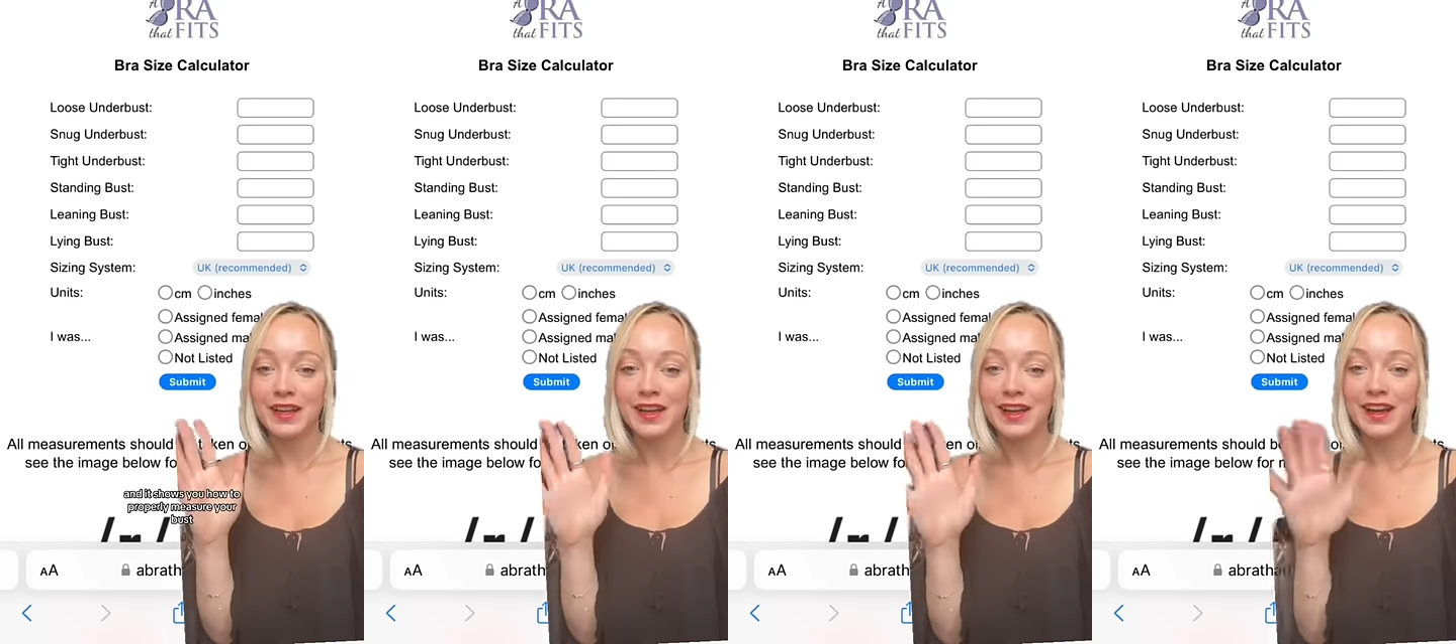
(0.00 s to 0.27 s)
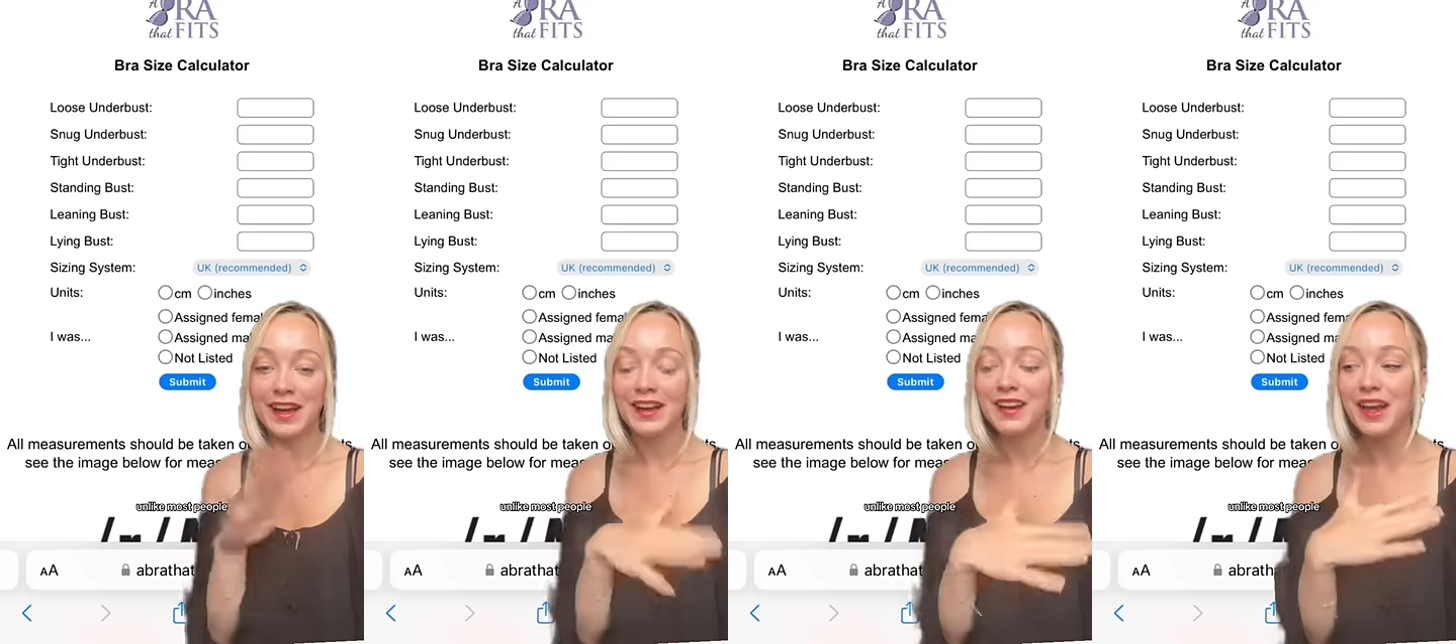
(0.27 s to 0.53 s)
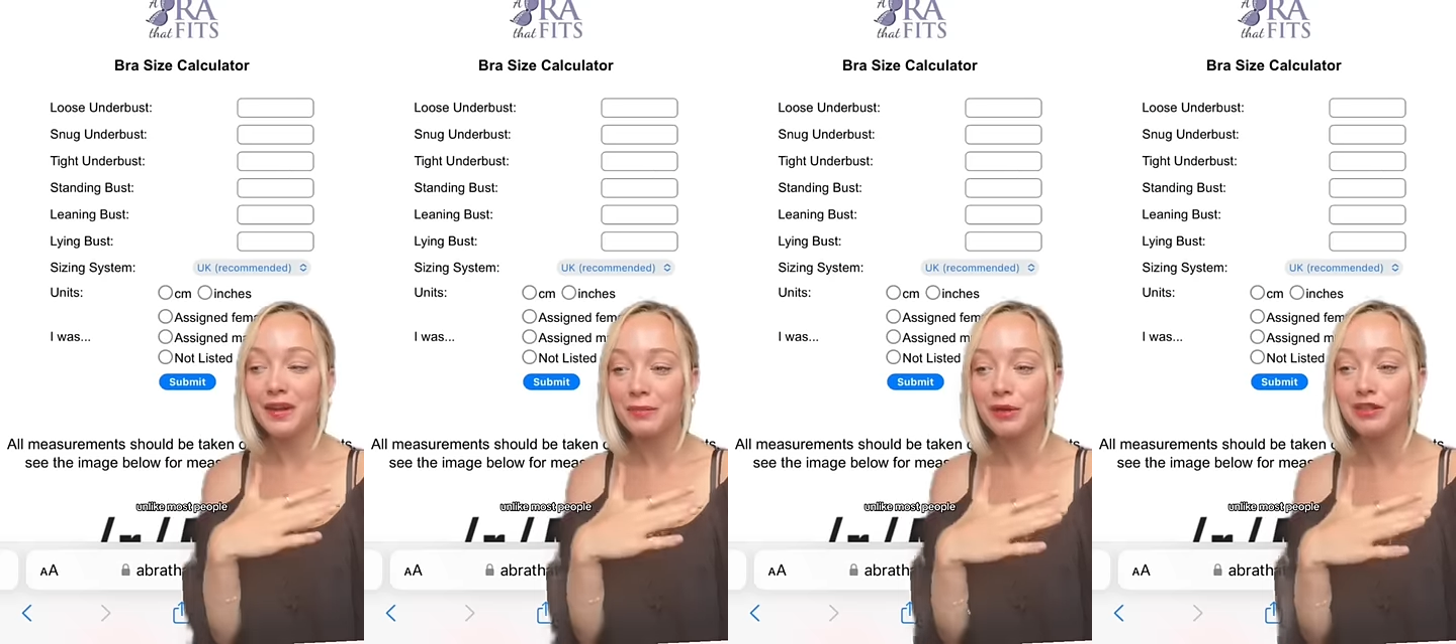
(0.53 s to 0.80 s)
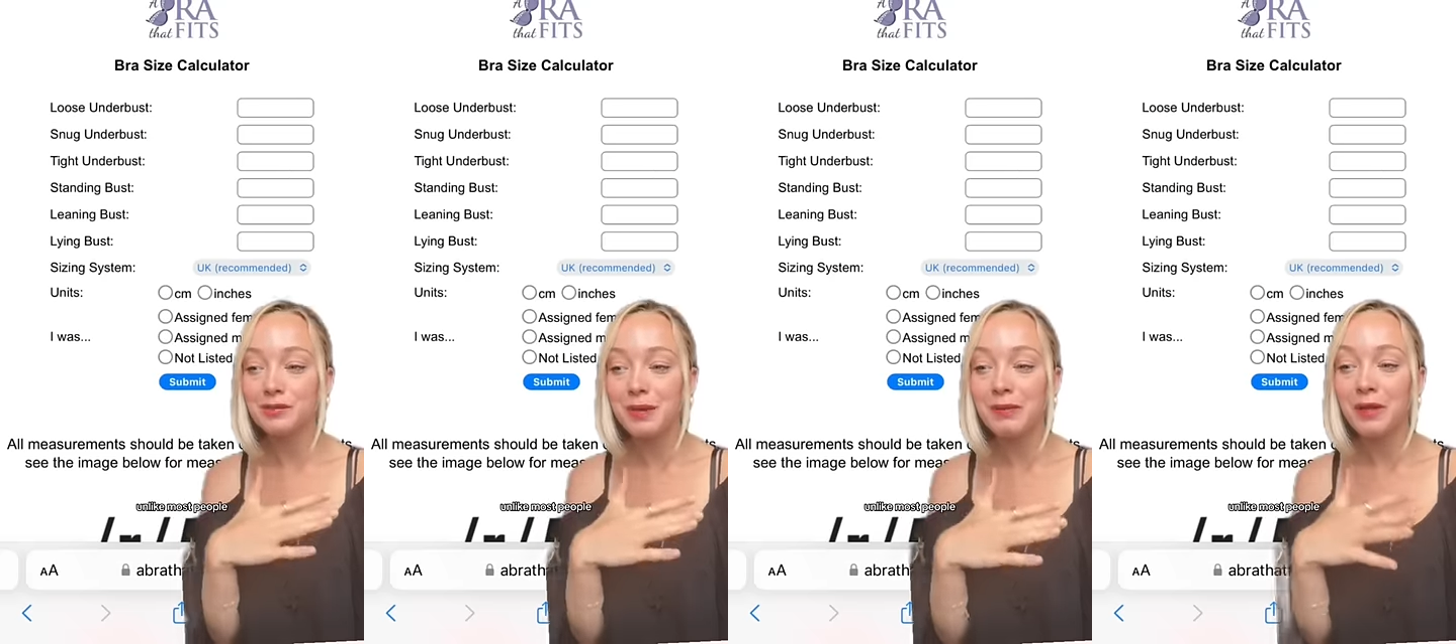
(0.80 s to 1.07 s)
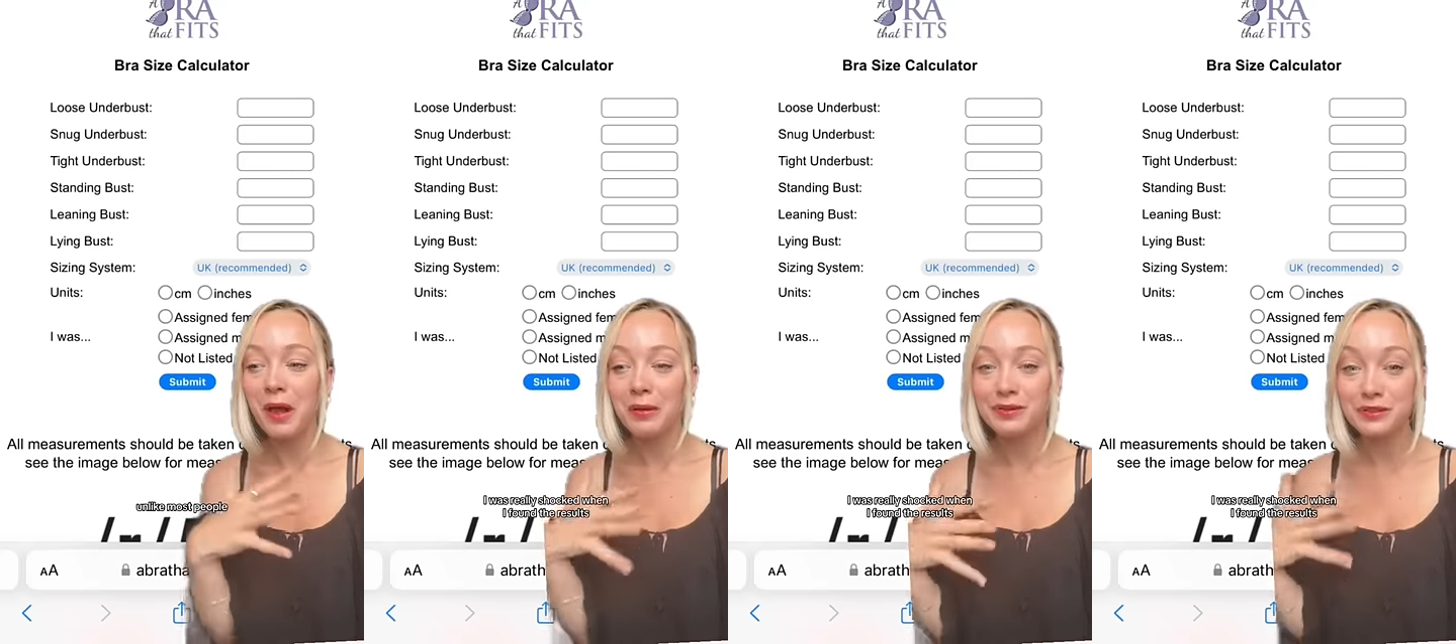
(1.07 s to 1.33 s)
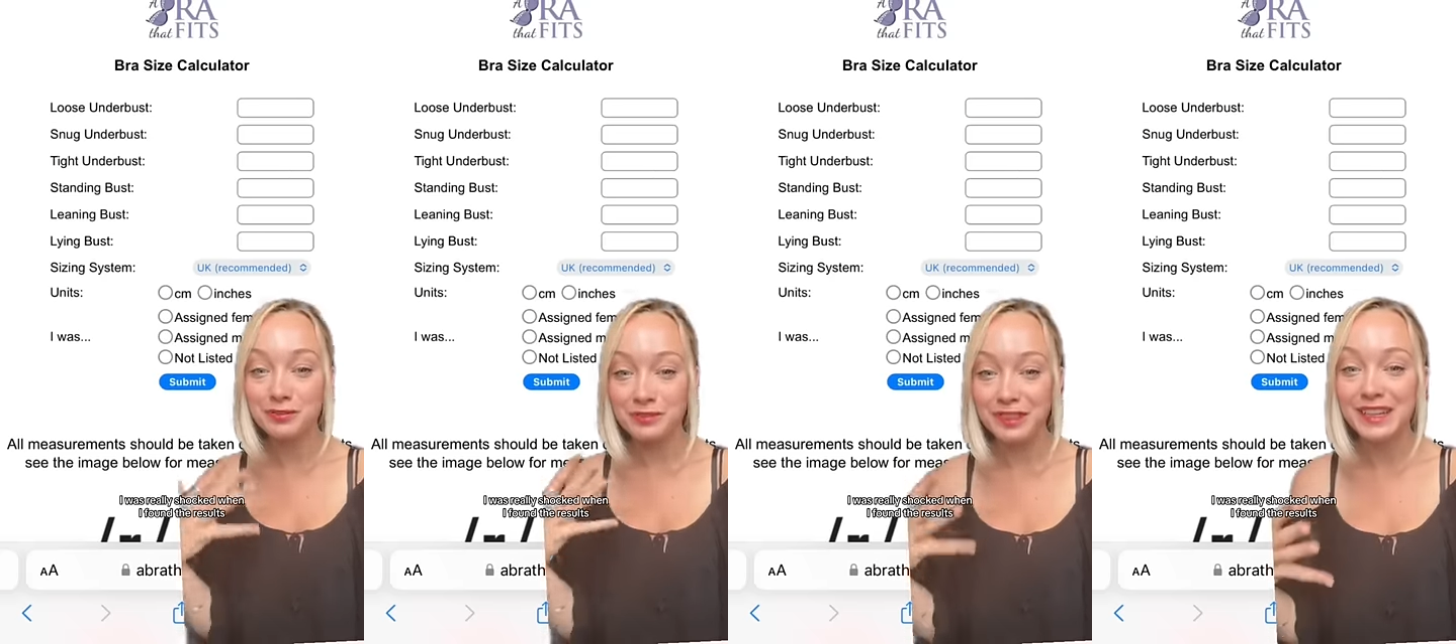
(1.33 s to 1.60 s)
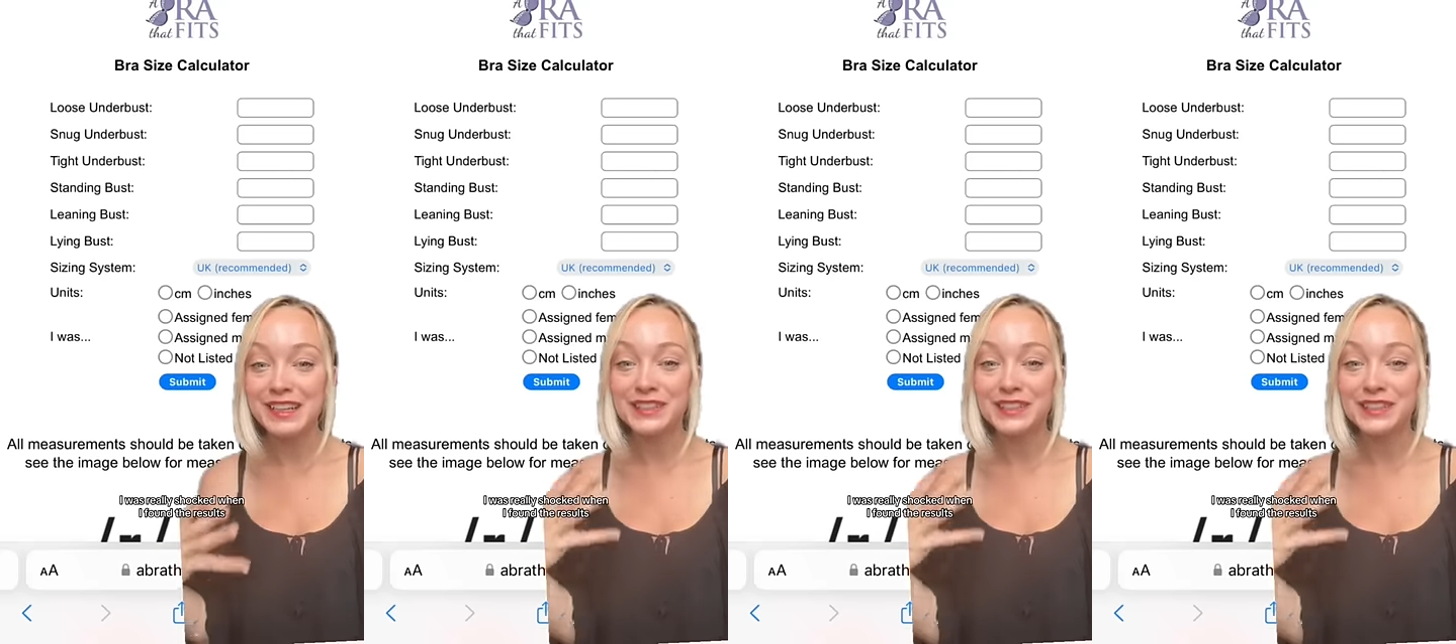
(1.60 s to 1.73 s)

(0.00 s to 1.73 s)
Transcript: And like most people, I was really